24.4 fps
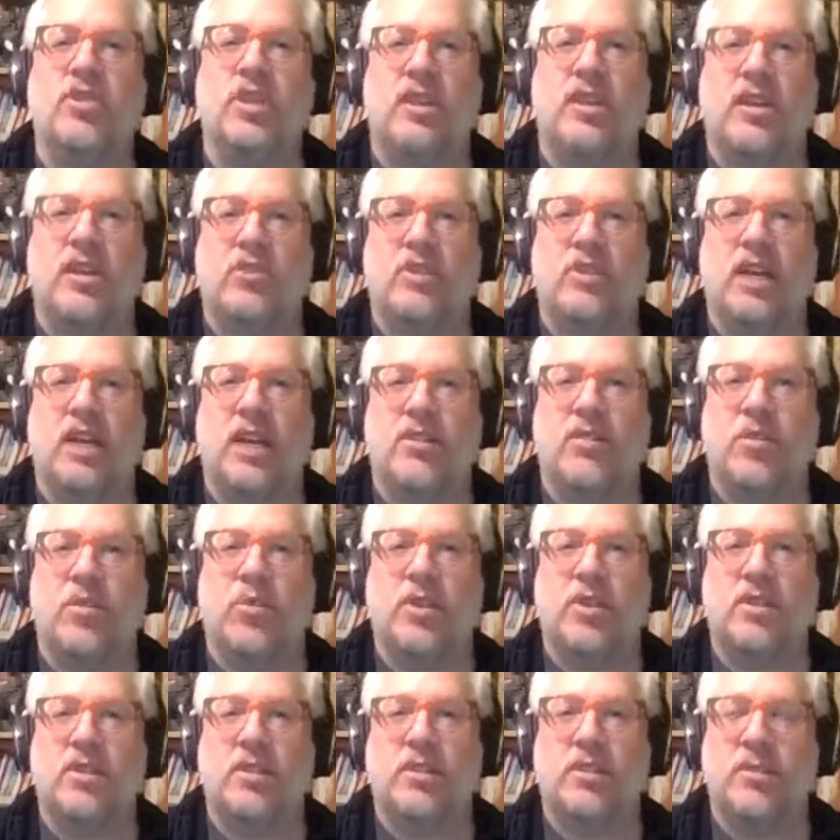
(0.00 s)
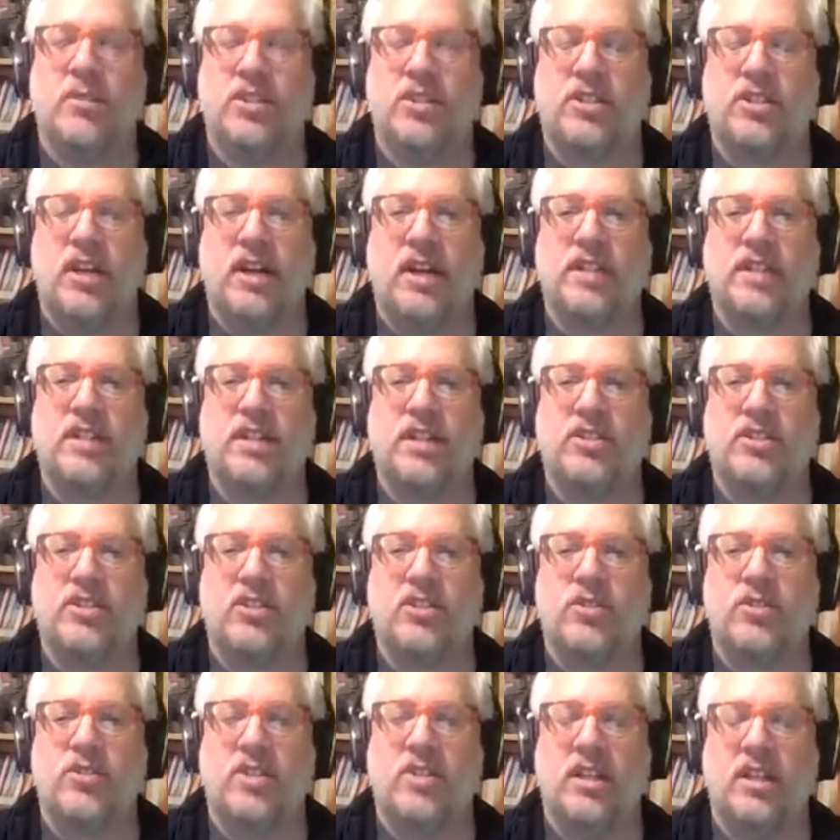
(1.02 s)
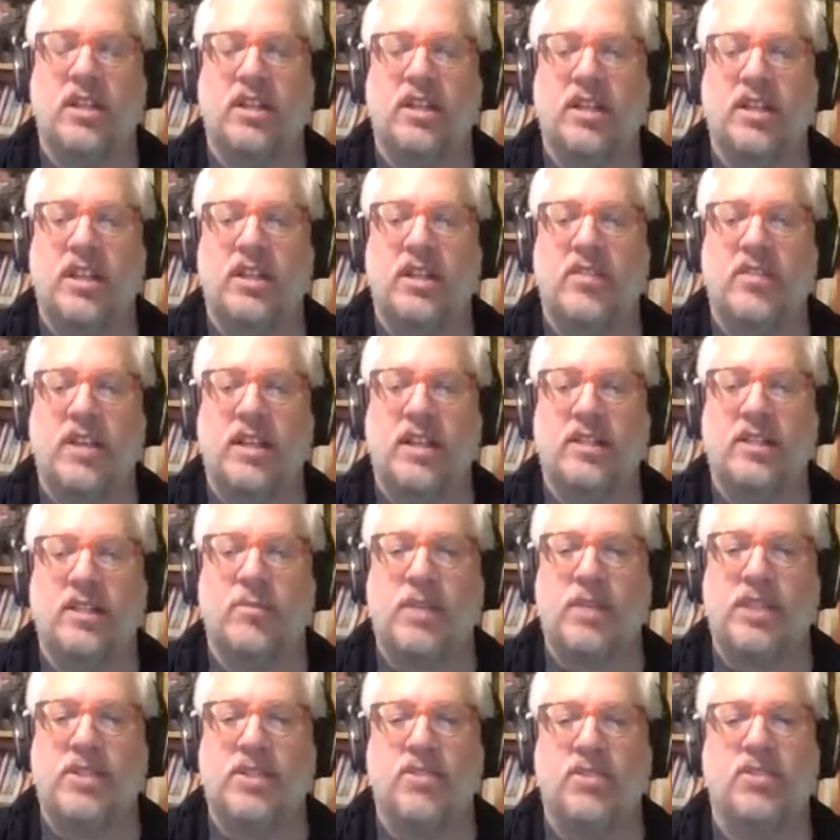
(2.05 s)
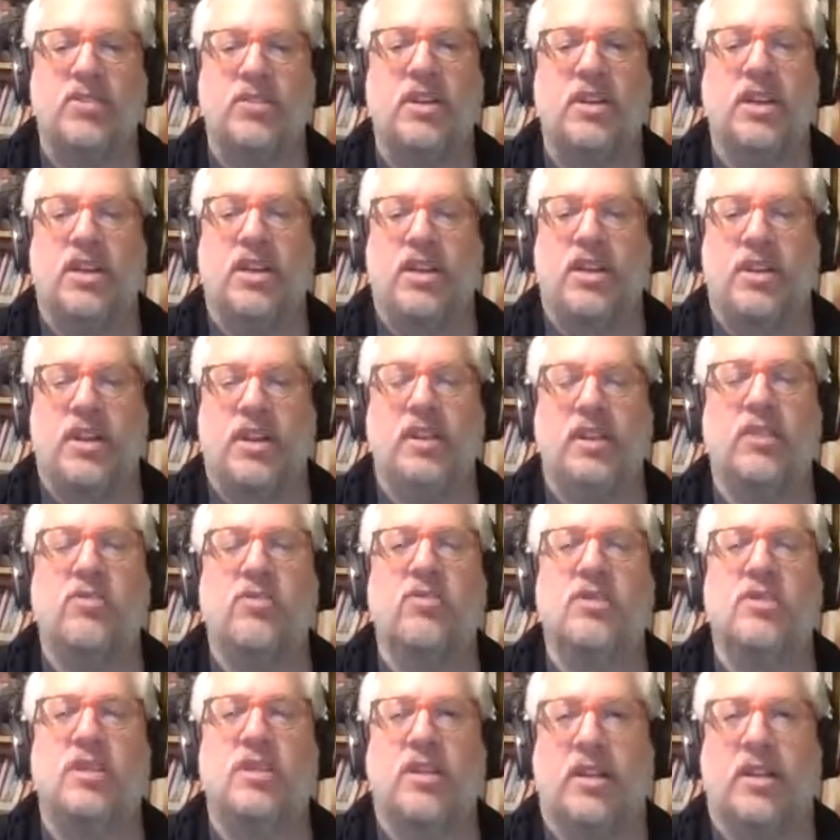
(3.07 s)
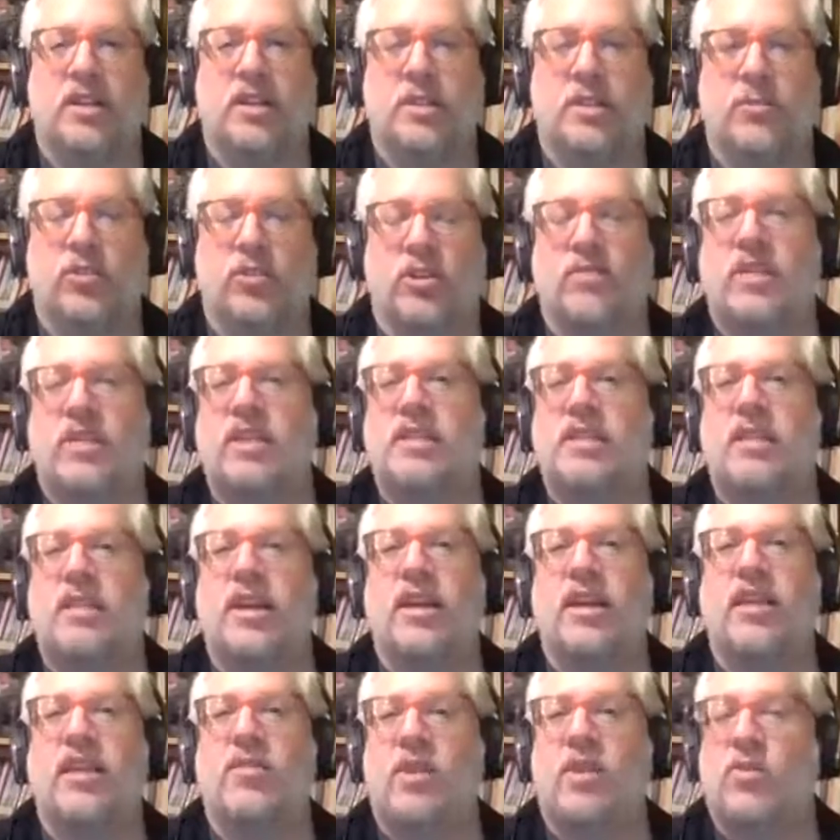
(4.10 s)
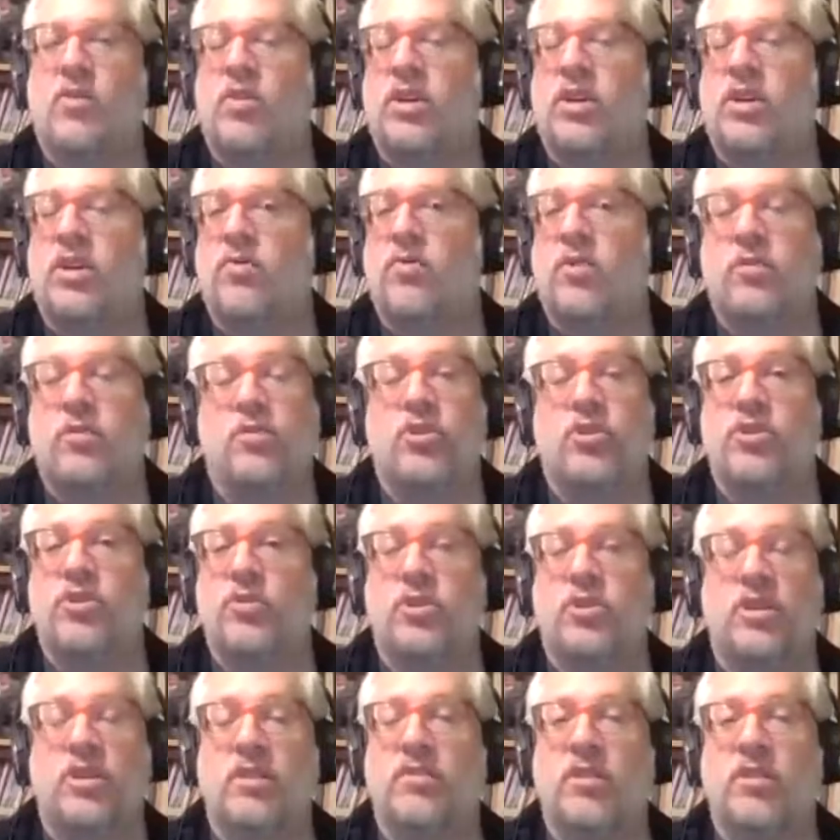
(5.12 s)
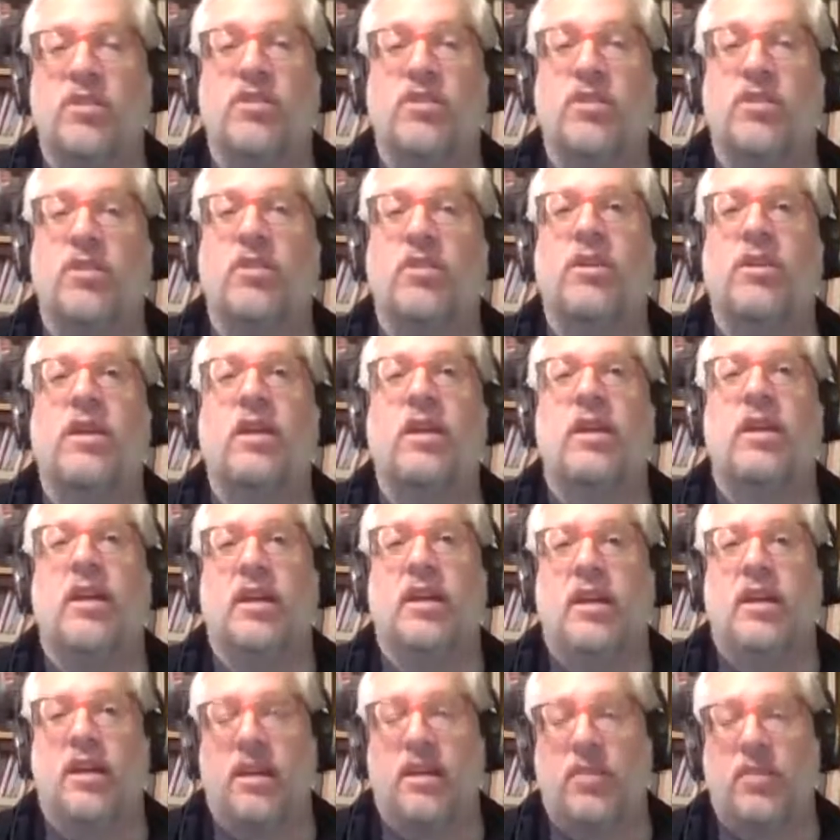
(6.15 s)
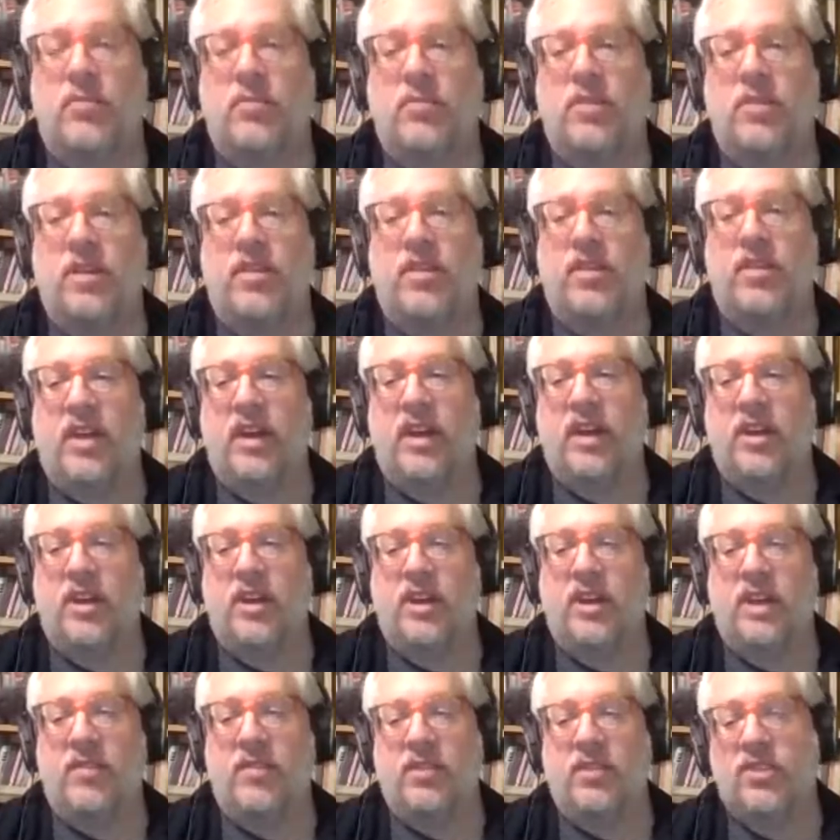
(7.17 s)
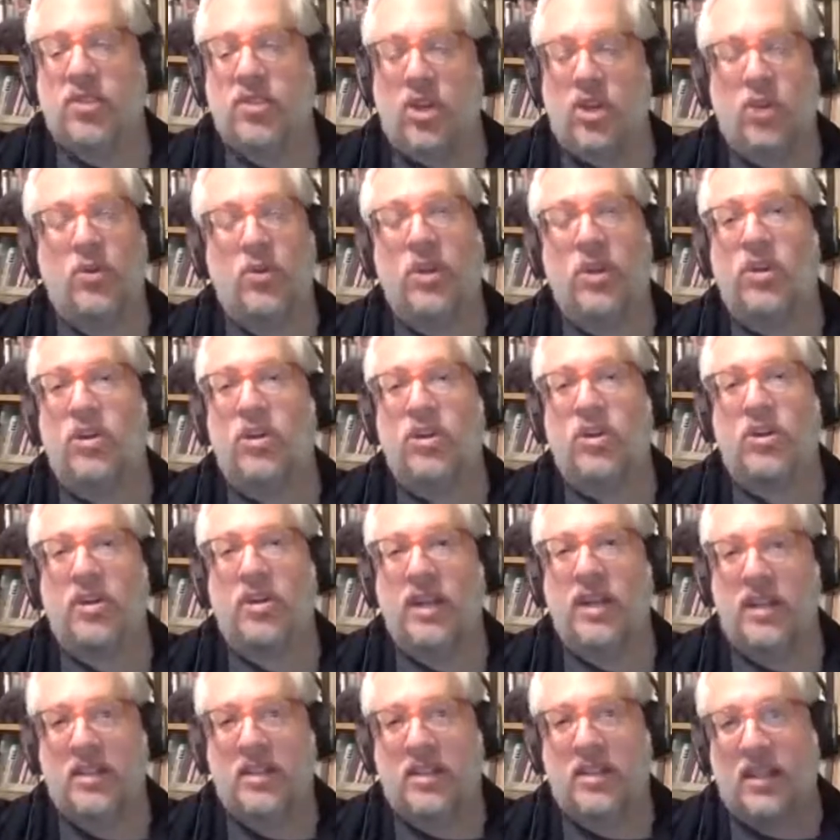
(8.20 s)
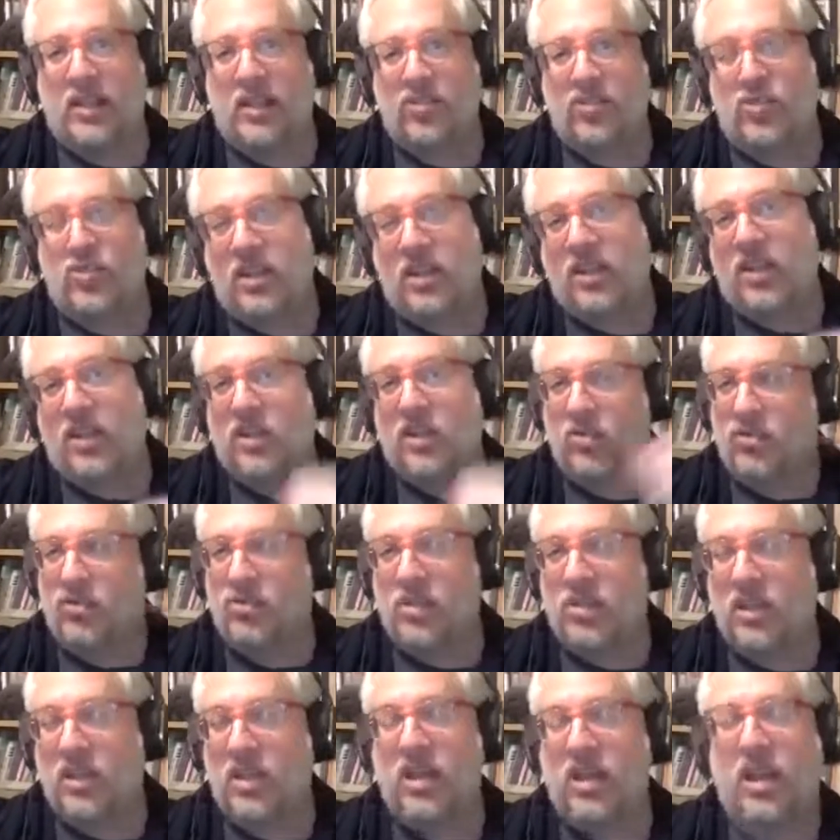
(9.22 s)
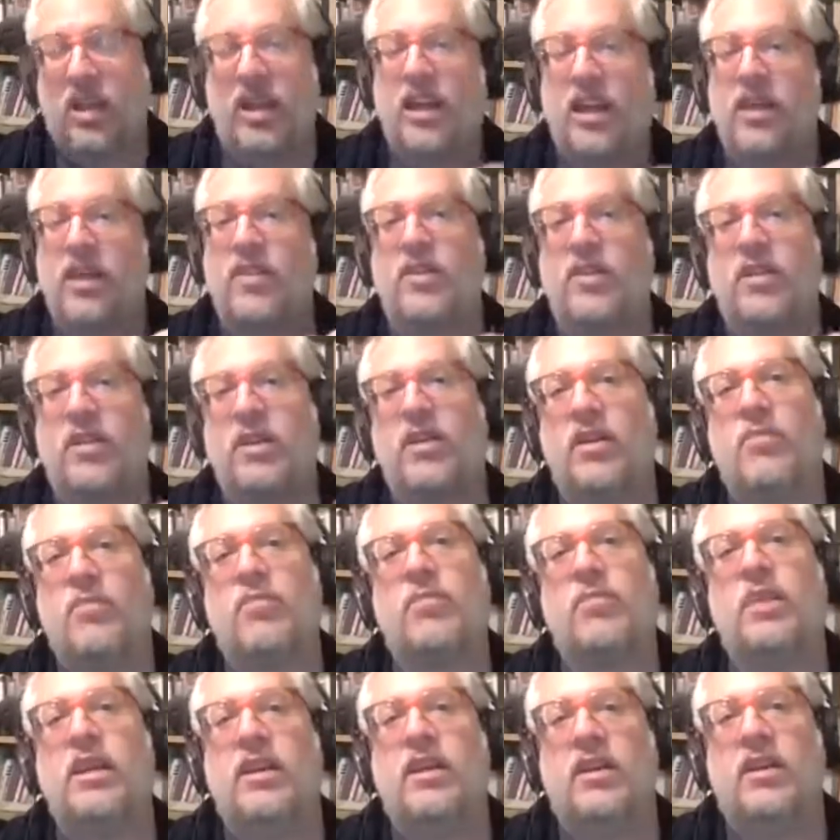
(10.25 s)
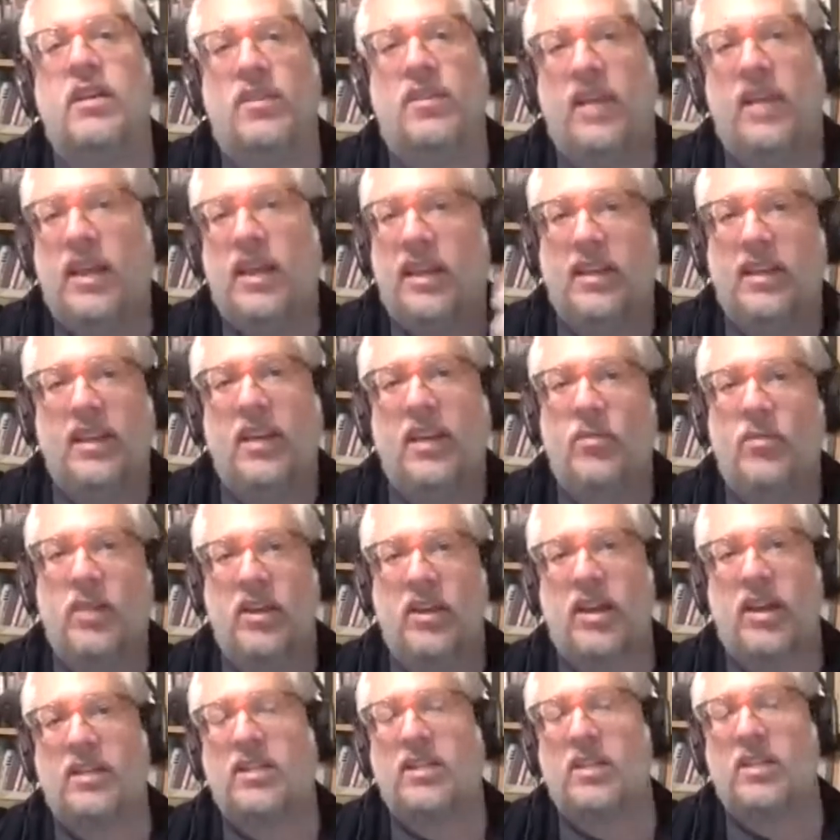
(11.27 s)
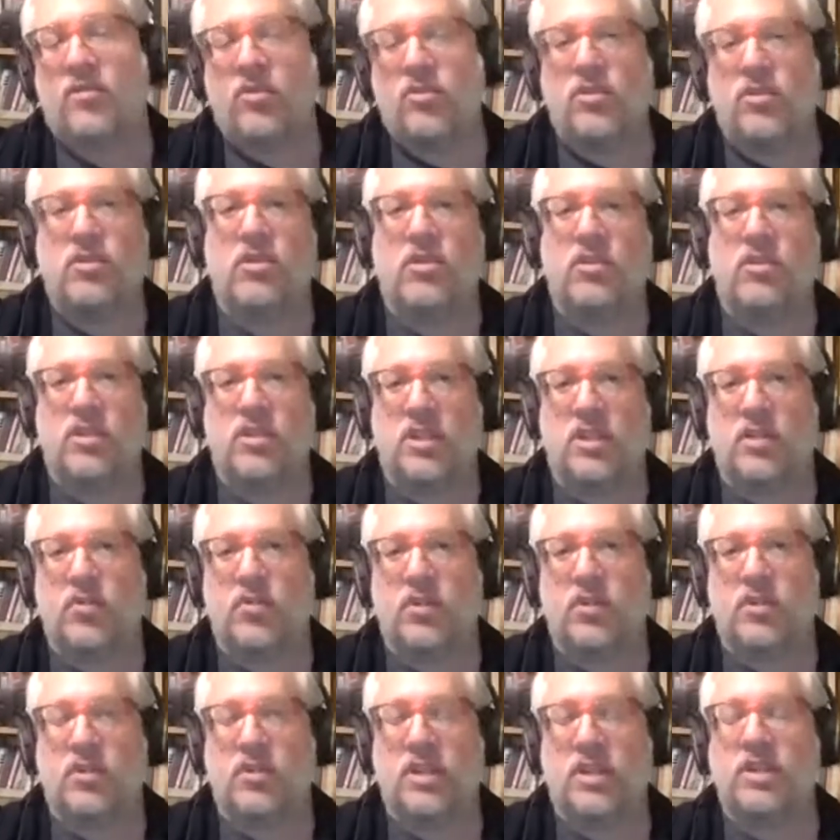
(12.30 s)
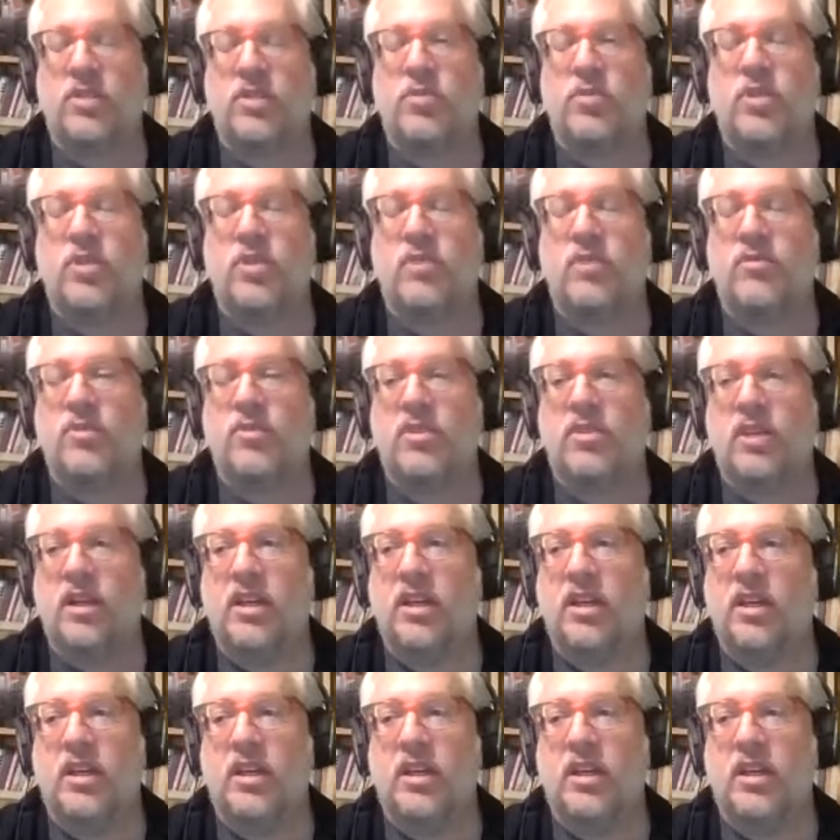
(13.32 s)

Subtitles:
they only have a 1 semester access to, then at the end of that semester, they lose the textbook. If they want to refer to it in the future, then if it's an OER, it's electronic usually, and they can keep that access for as long as they want. So that's a wonderful thing.